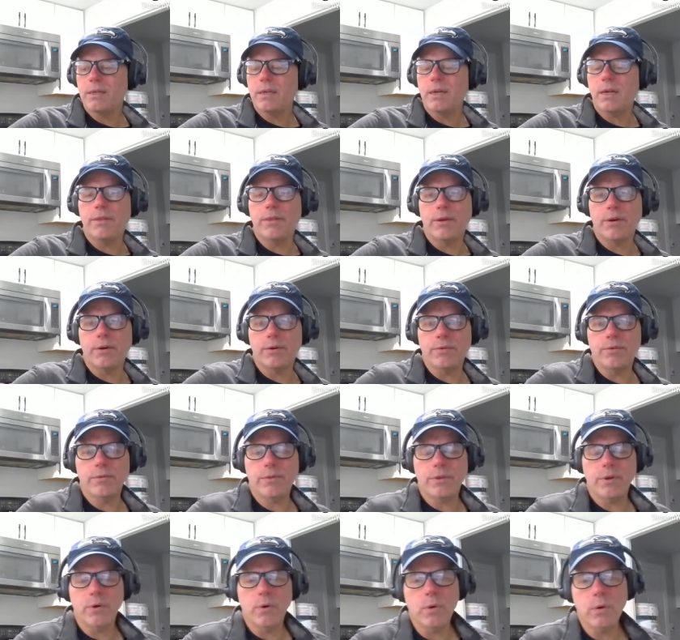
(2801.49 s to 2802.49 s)
and
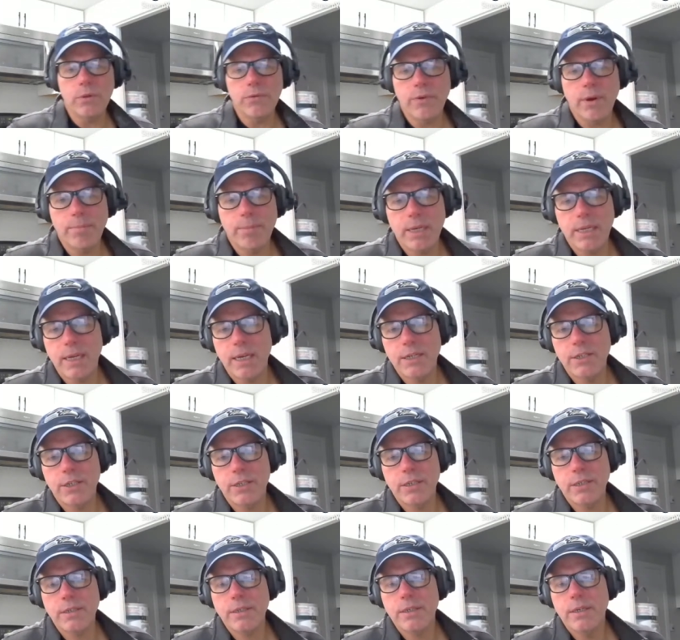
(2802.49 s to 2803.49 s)
their old
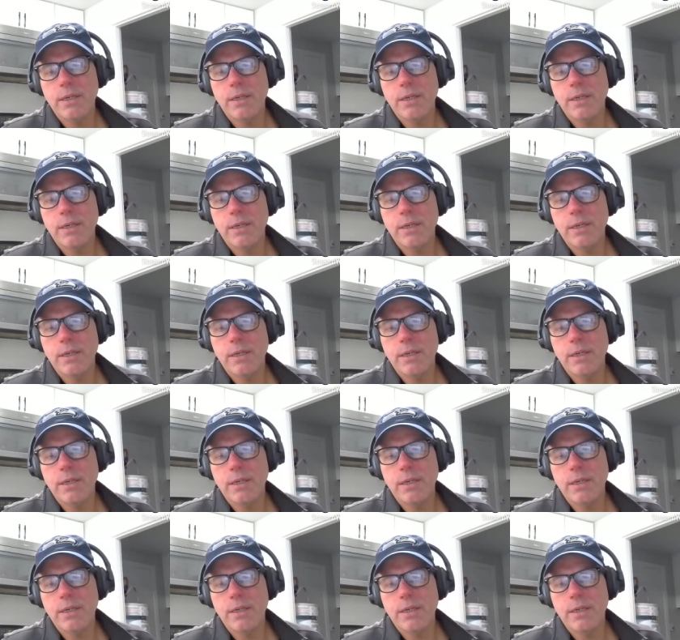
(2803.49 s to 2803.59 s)
reputation.